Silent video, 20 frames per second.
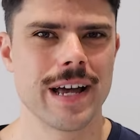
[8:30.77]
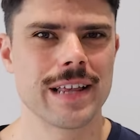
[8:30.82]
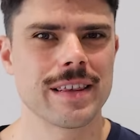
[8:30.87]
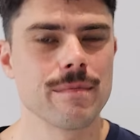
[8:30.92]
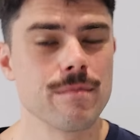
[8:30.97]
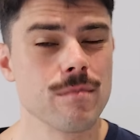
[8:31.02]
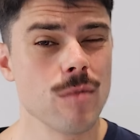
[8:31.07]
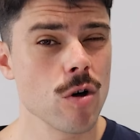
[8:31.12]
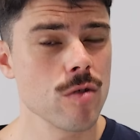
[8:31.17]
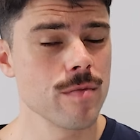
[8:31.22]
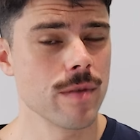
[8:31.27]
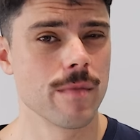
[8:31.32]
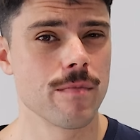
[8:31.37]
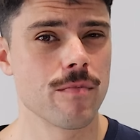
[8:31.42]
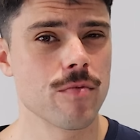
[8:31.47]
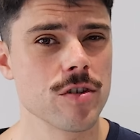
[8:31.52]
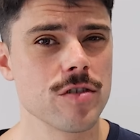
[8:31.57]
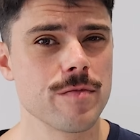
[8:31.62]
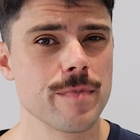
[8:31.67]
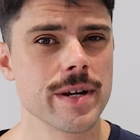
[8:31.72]
At the moment,
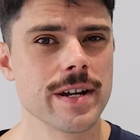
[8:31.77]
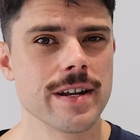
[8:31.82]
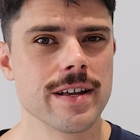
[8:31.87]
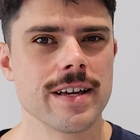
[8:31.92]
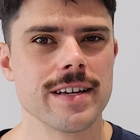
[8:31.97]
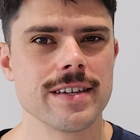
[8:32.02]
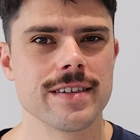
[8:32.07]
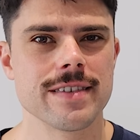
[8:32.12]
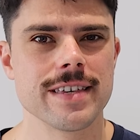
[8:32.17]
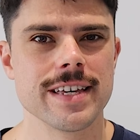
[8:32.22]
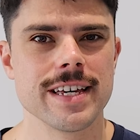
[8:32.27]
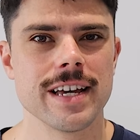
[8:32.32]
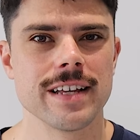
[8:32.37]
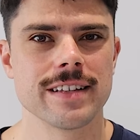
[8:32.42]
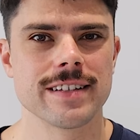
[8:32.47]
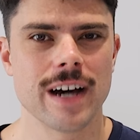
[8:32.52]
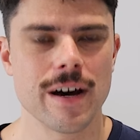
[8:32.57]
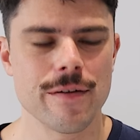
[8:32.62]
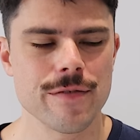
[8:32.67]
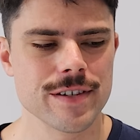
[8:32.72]
Brisbane is the
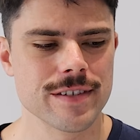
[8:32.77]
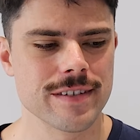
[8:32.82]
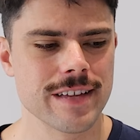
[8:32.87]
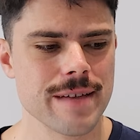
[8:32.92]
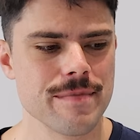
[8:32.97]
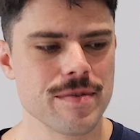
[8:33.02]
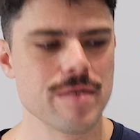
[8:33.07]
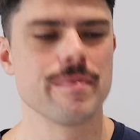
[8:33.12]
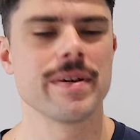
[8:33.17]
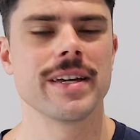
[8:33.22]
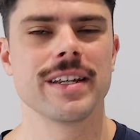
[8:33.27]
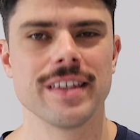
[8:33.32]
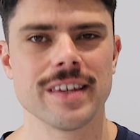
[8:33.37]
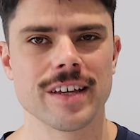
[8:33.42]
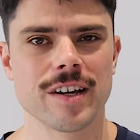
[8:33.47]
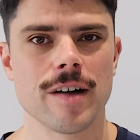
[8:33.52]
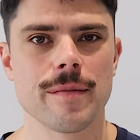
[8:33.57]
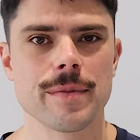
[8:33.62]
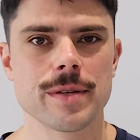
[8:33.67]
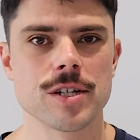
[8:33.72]
toughest team to beat in the
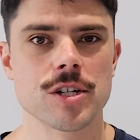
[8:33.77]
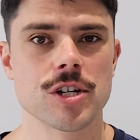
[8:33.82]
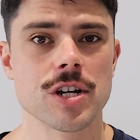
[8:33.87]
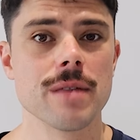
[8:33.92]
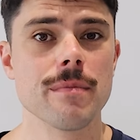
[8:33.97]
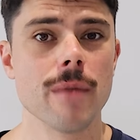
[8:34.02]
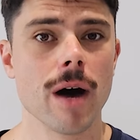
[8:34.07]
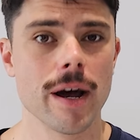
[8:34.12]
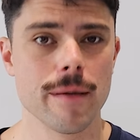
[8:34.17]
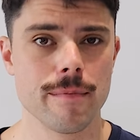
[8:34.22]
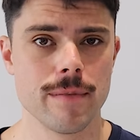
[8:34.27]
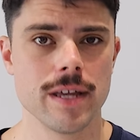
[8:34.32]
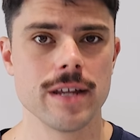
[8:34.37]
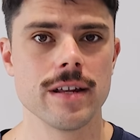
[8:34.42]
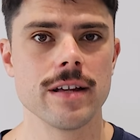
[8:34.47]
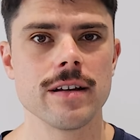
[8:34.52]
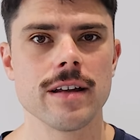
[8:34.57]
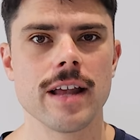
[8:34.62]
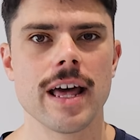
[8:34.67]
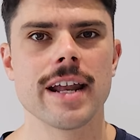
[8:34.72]
competition, in my
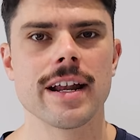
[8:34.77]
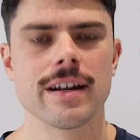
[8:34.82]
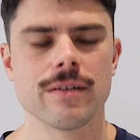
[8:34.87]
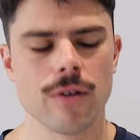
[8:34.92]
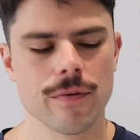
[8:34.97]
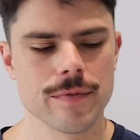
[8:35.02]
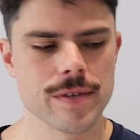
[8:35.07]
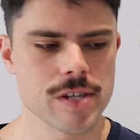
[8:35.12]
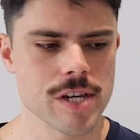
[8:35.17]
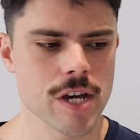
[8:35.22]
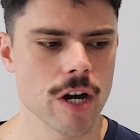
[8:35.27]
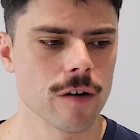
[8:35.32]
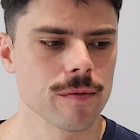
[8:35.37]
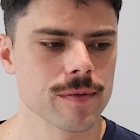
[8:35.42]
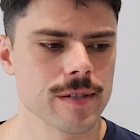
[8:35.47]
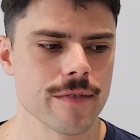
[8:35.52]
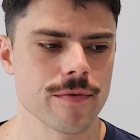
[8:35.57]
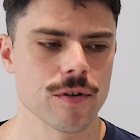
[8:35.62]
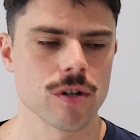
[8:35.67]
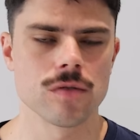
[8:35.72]
opinion, and it obviously
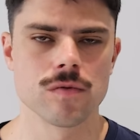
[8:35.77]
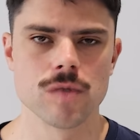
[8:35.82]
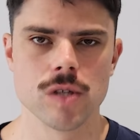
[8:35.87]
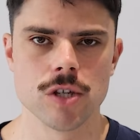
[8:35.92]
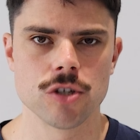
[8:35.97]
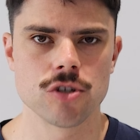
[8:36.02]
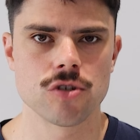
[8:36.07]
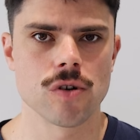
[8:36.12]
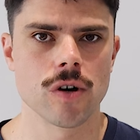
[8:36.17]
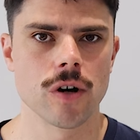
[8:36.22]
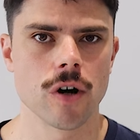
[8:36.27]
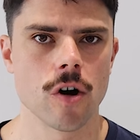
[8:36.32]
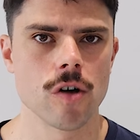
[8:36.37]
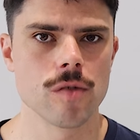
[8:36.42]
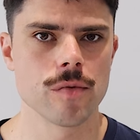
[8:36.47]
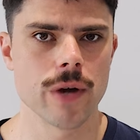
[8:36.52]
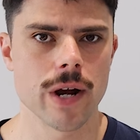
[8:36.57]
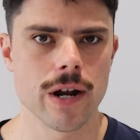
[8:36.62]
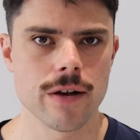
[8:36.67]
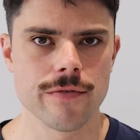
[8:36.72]
helps. They've got a really strong
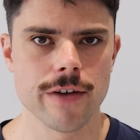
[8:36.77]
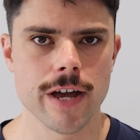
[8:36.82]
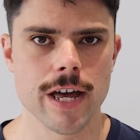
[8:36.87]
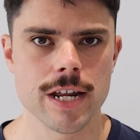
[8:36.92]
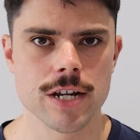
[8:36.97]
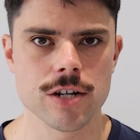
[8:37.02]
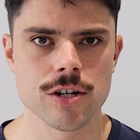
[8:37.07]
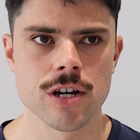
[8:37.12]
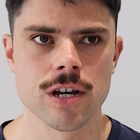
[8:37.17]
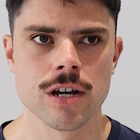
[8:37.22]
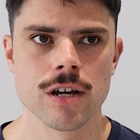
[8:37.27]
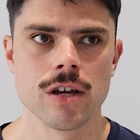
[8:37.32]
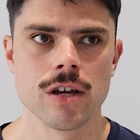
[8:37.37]
home ground advantage,